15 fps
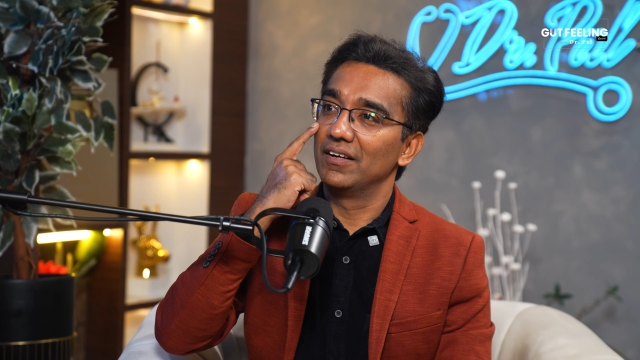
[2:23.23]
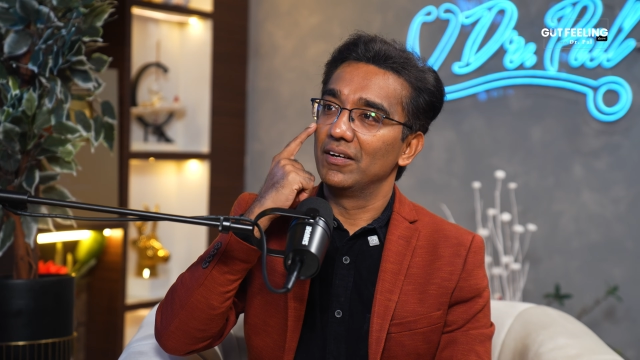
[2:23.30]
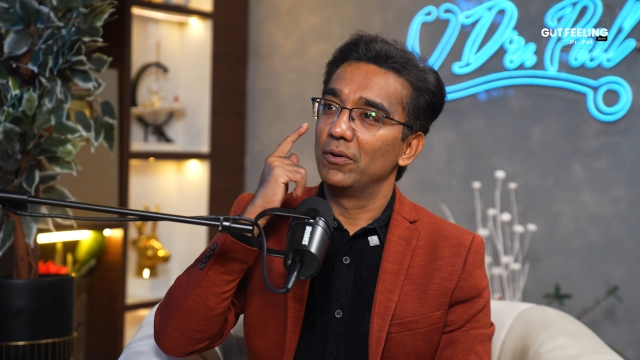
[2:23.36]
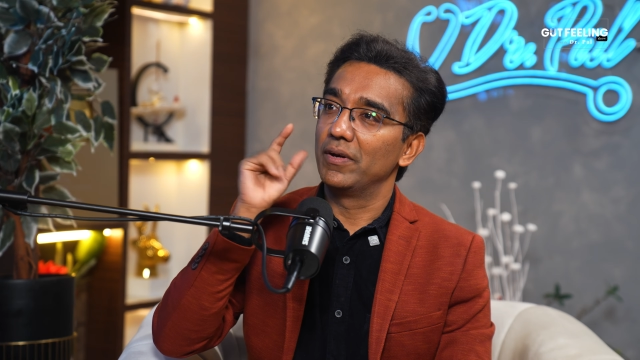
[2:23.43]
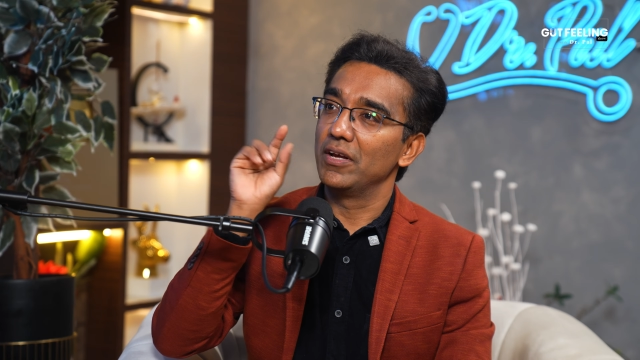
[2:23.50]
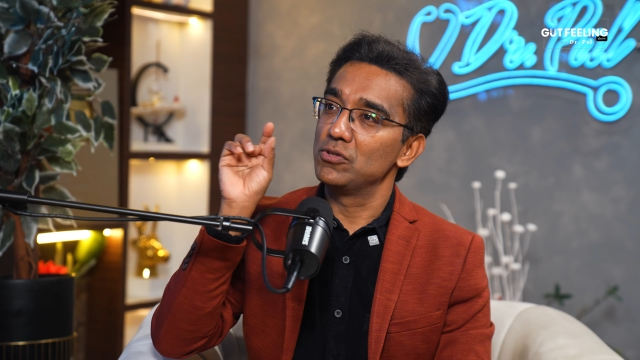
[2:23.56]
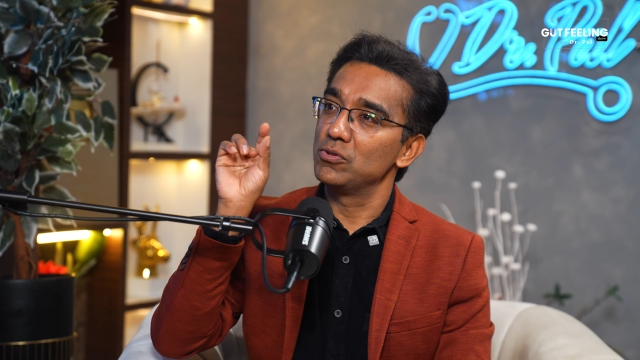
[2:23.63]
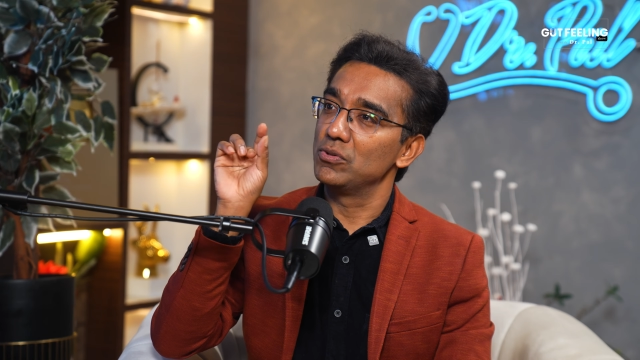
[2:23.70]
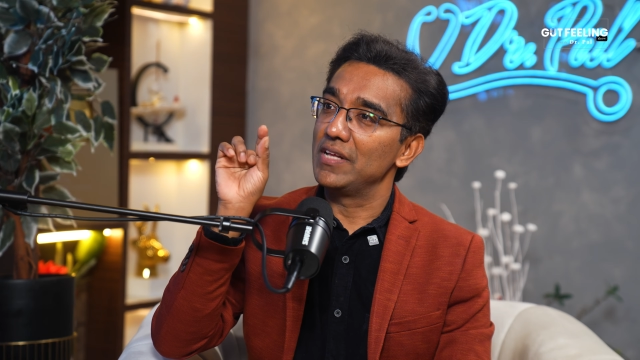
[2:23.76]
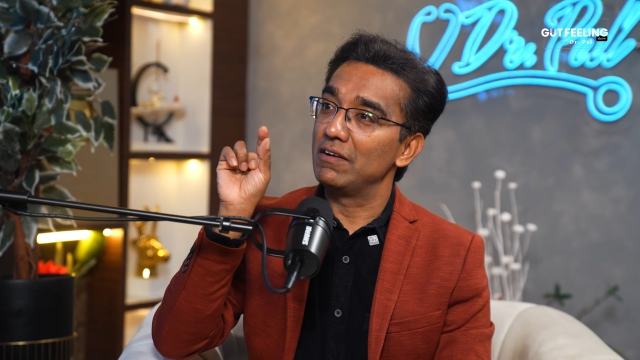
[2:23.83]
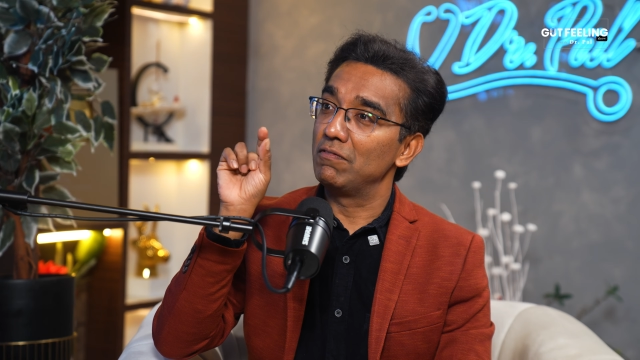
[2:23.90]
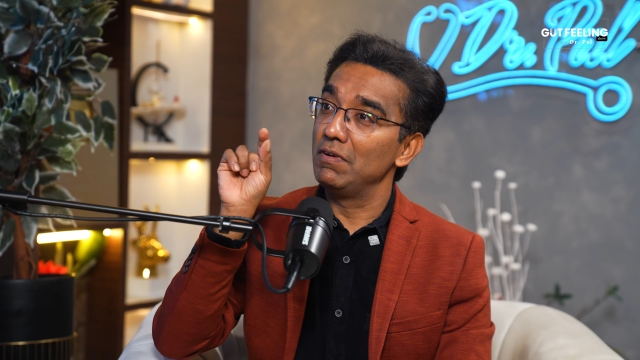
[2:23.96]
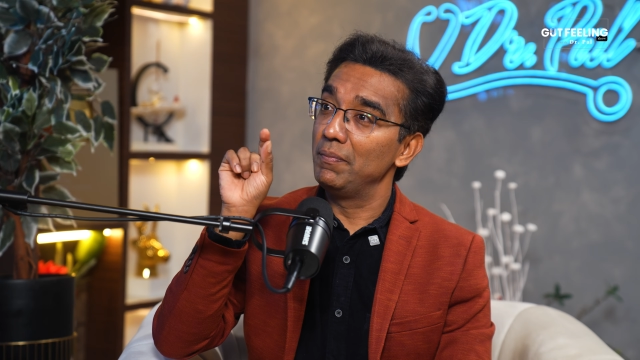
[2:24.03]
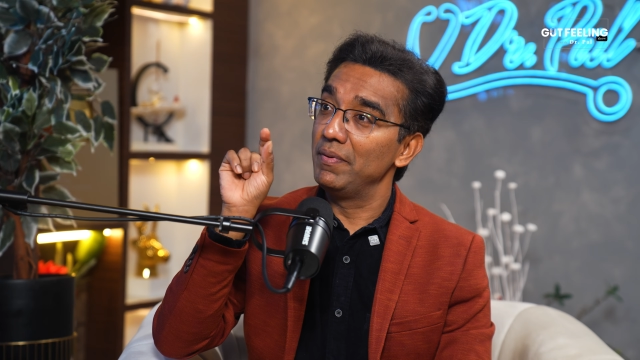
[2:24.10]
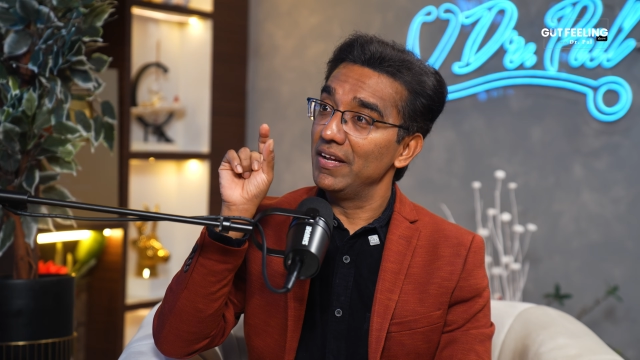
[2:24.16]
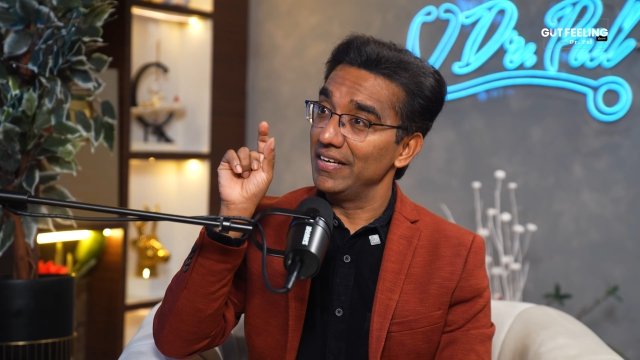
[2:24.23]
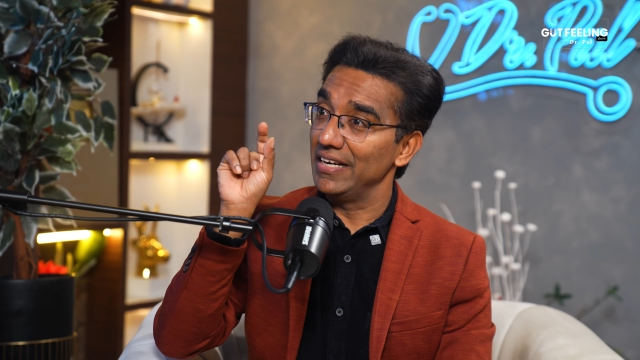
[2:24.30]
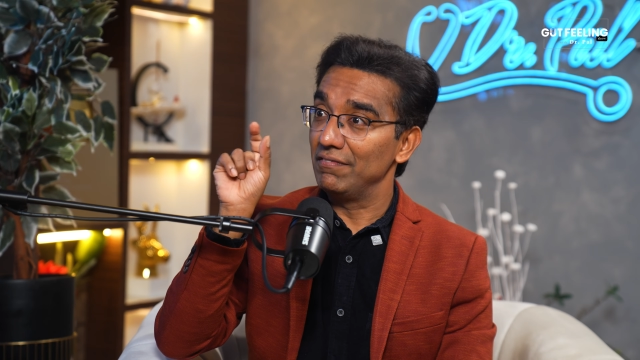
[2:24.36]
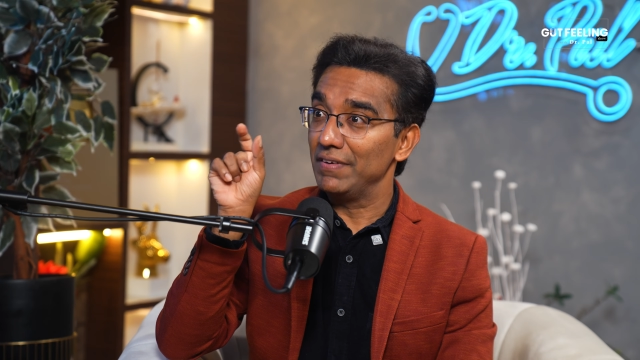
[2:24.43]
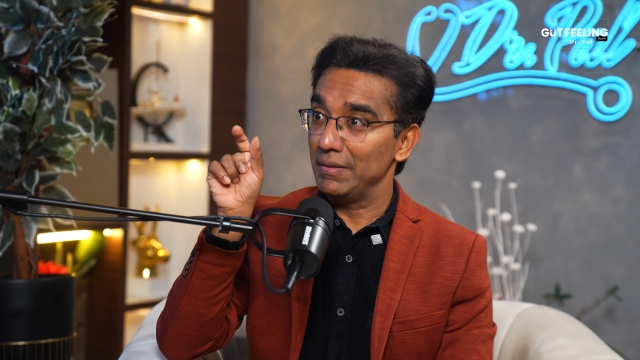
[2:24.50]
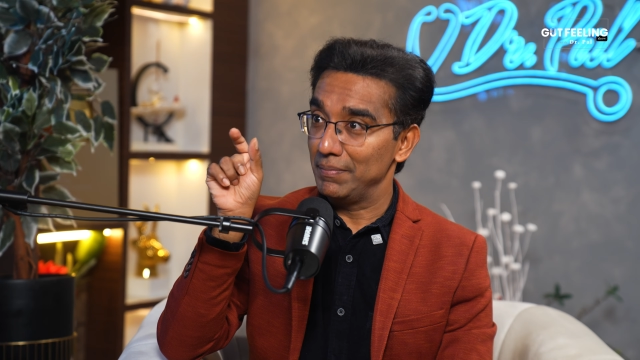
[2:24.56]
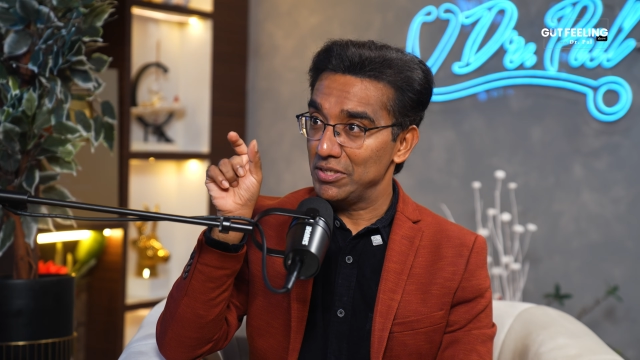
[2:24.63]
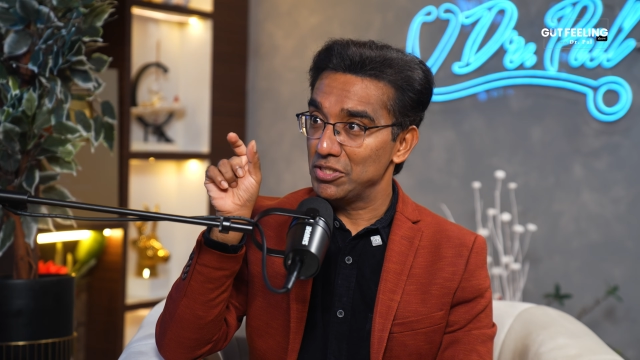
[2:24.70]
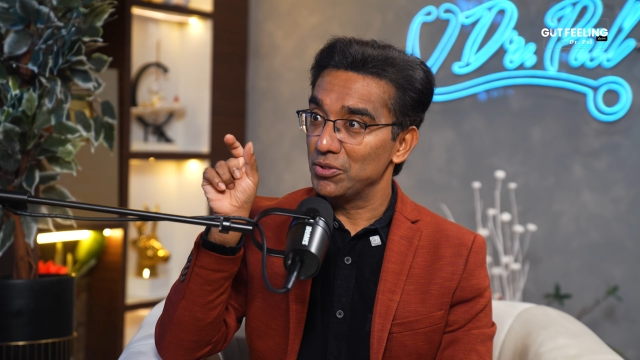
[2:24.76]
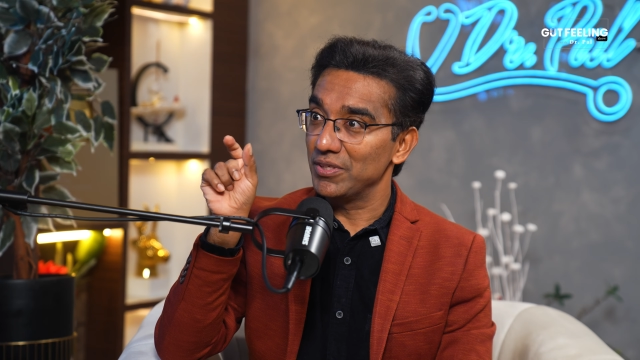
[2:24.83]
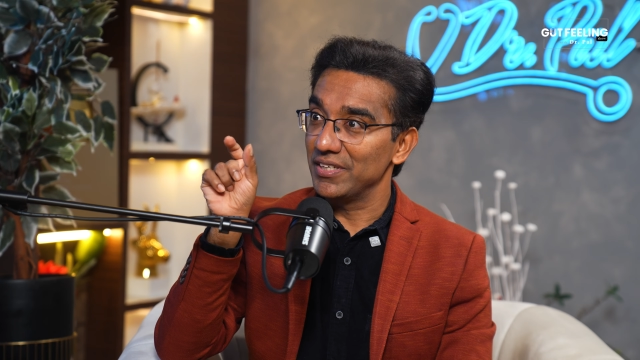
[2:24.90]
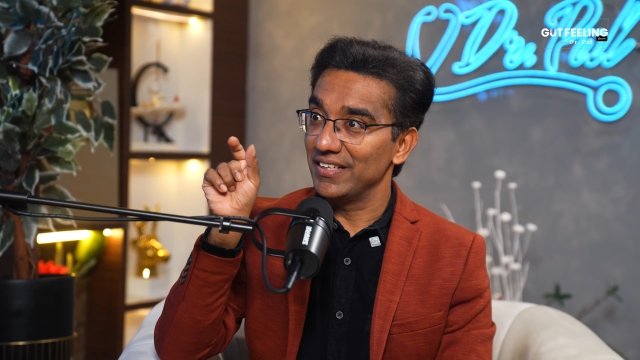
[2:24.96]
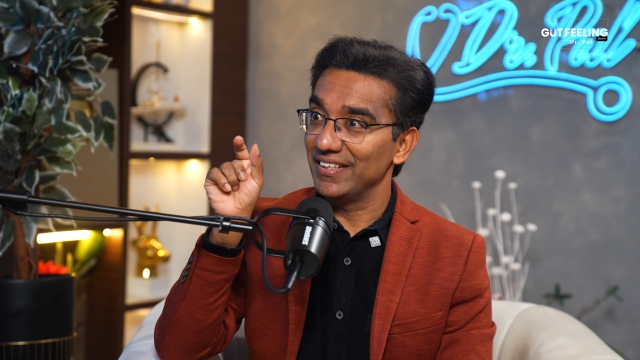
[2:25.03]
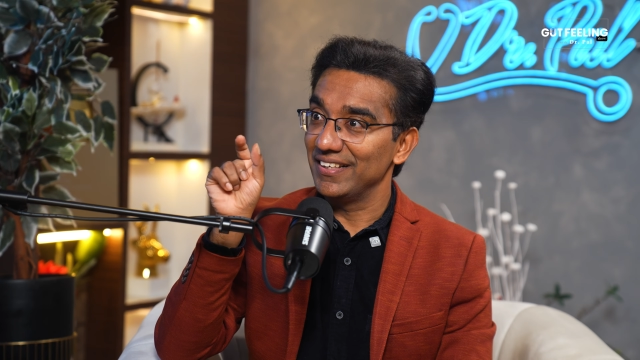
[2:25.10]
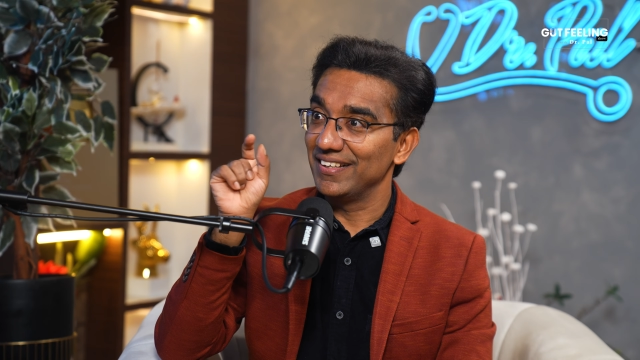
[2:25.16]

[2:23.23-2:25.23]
Okay, so that will be an inflammatory